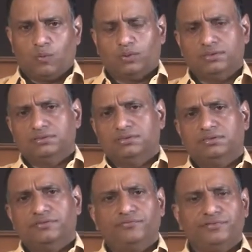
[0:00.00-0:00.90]
What is the
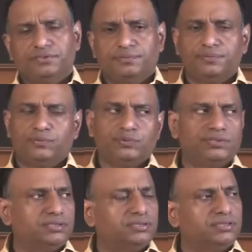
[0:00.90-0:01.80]
difference
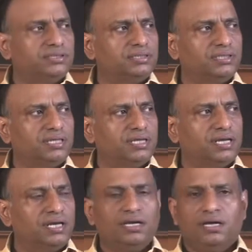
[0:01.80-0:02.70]
between
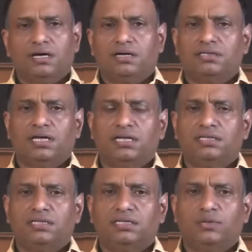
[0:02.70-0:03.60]

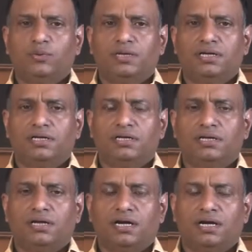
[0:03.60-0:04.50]
authentic living
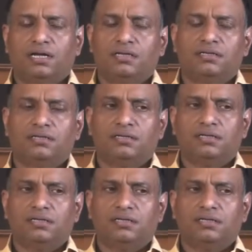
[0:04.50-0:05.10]
and